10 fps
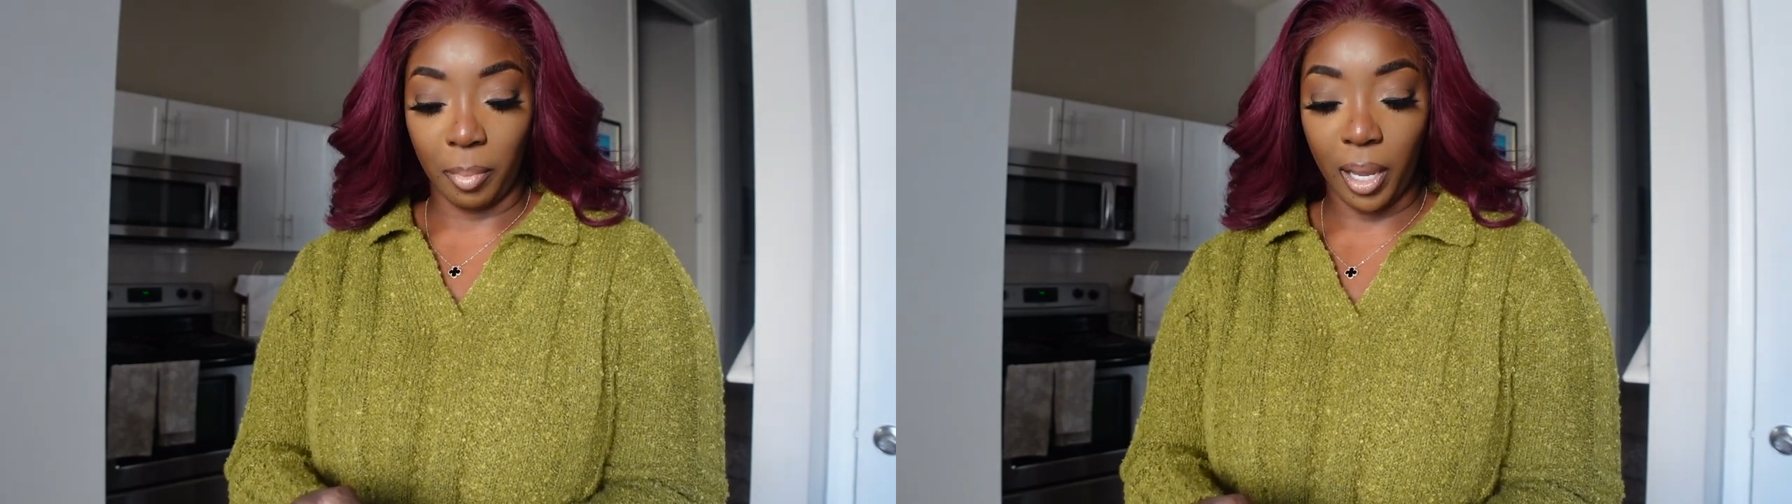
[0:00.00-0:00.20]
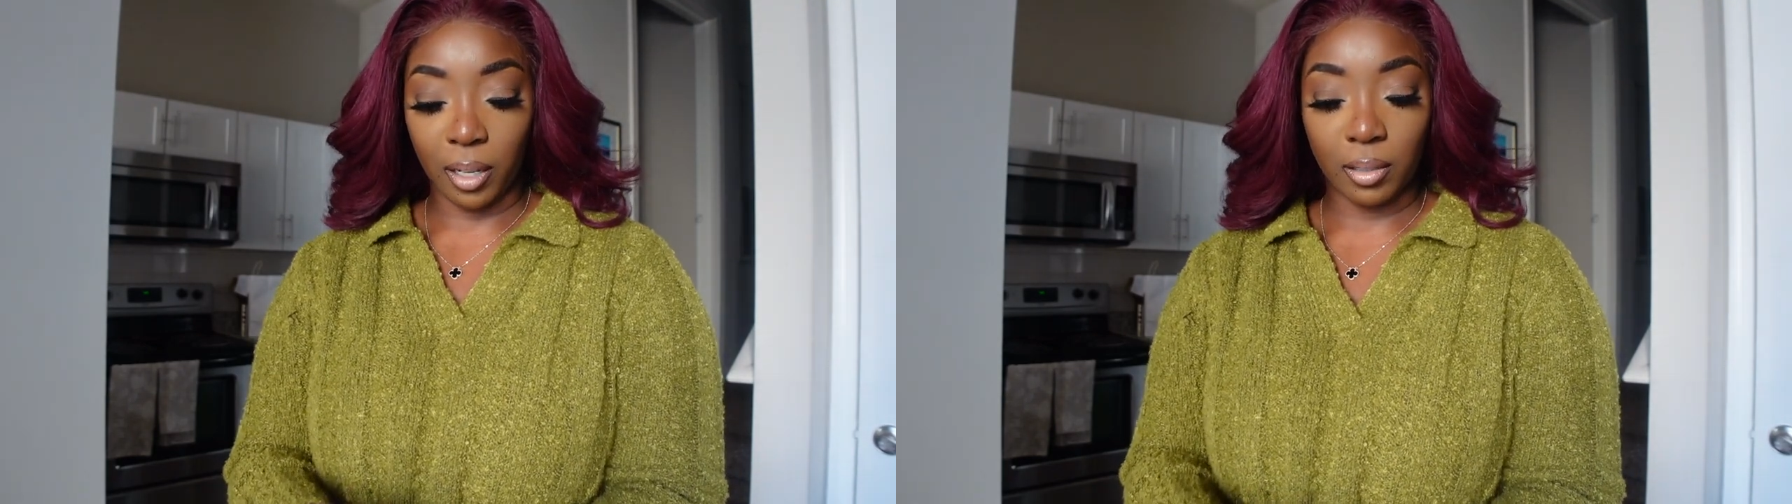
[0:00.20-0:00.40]

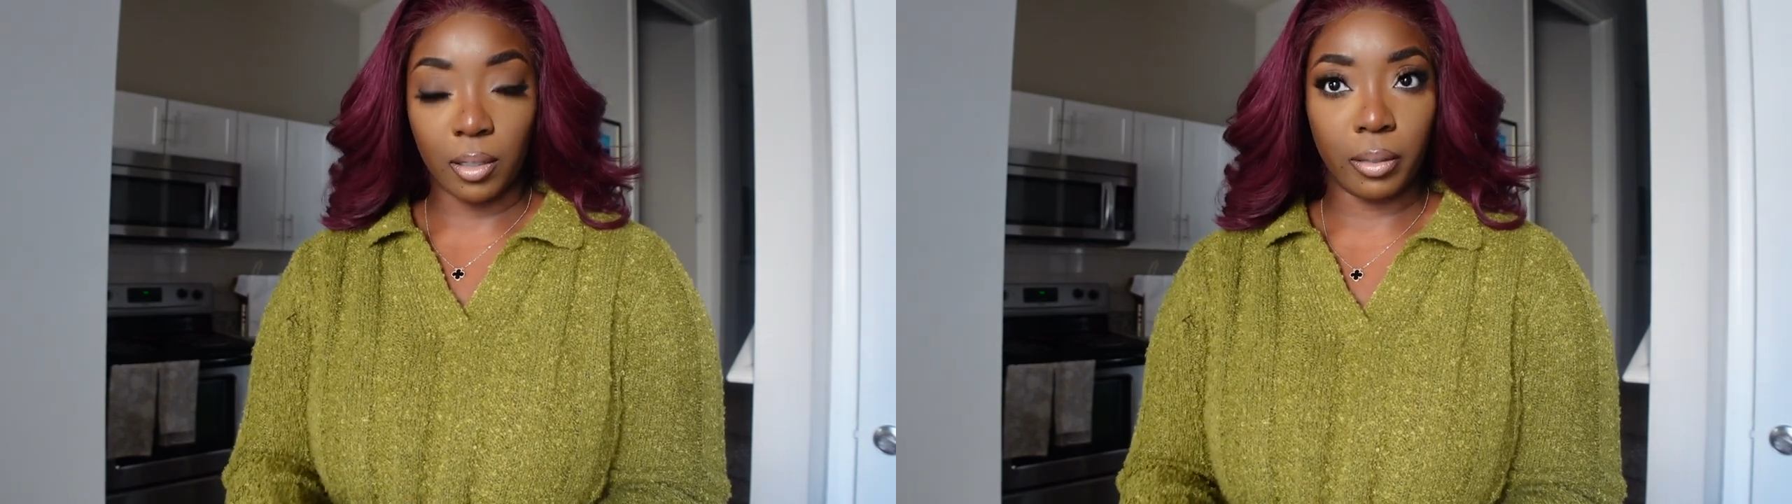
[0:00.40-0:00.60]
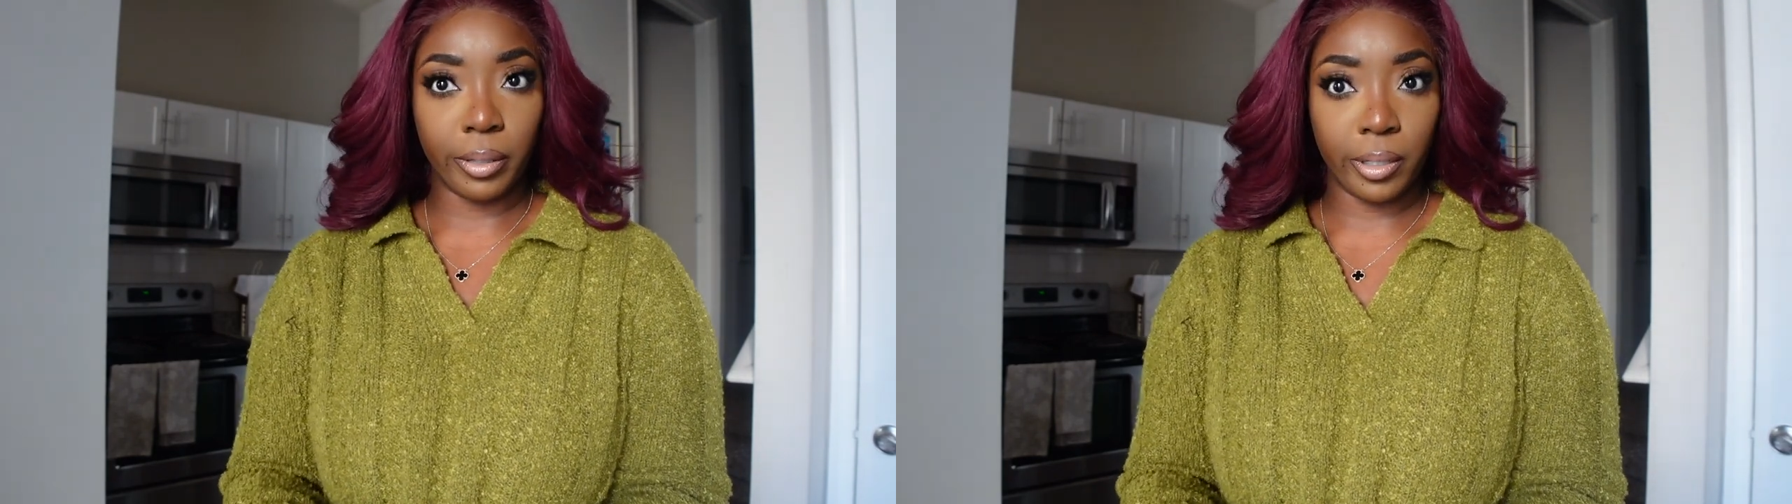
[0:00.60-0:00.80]
pack of
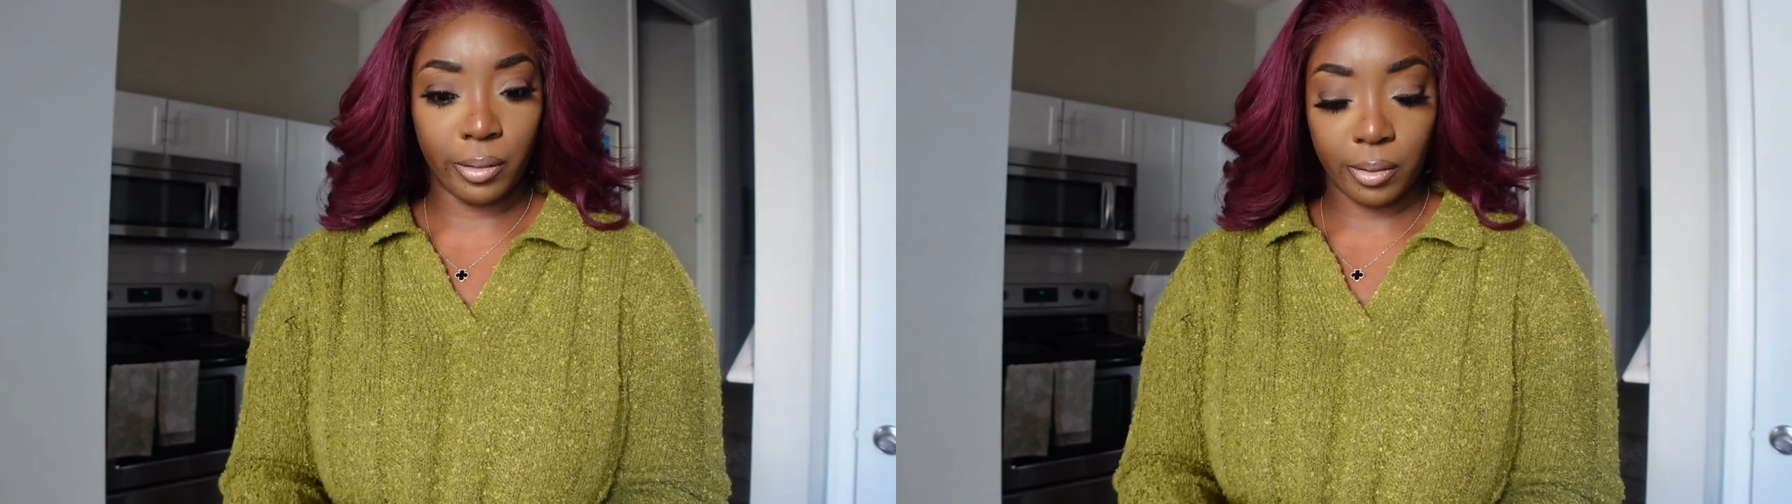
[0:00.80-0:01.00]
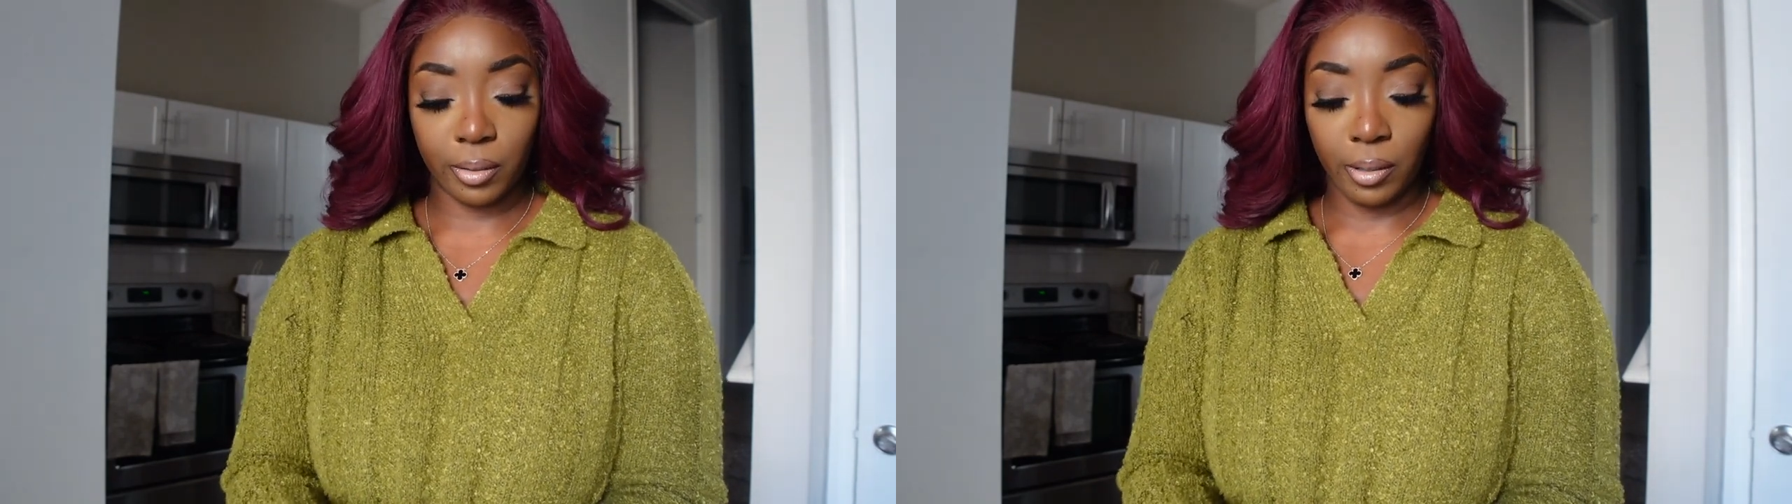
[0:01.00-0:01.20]

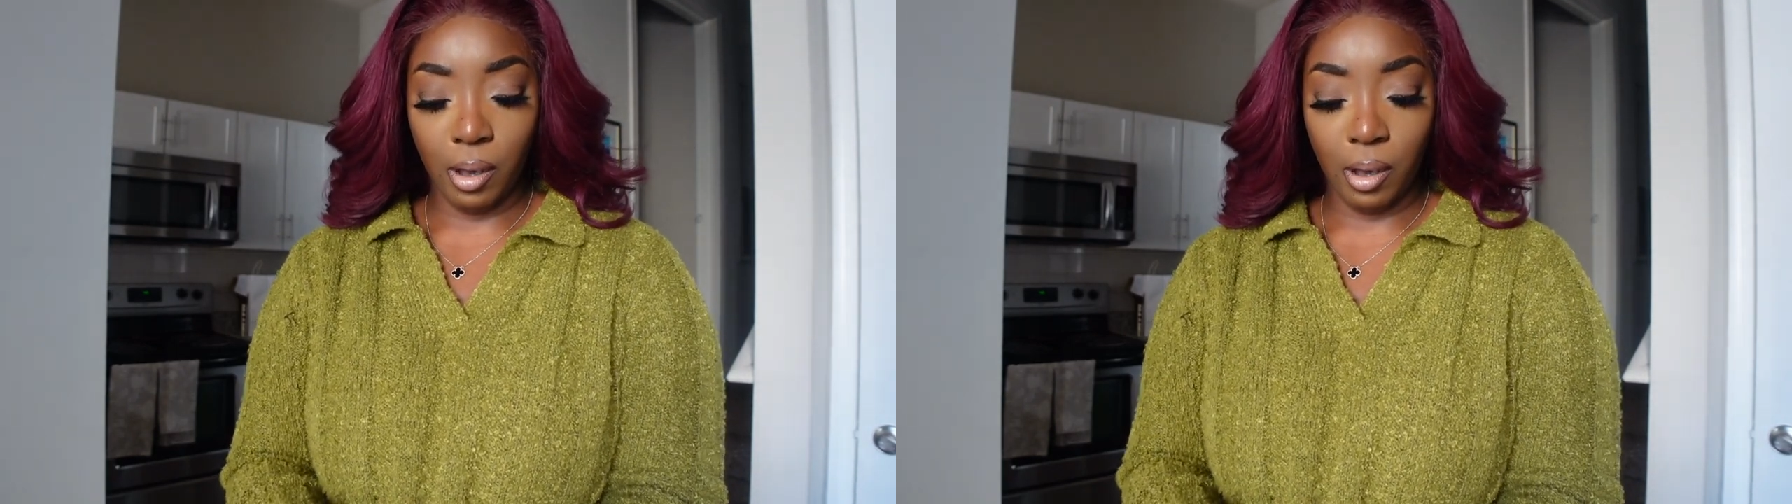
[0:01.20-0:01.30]
cigarettes.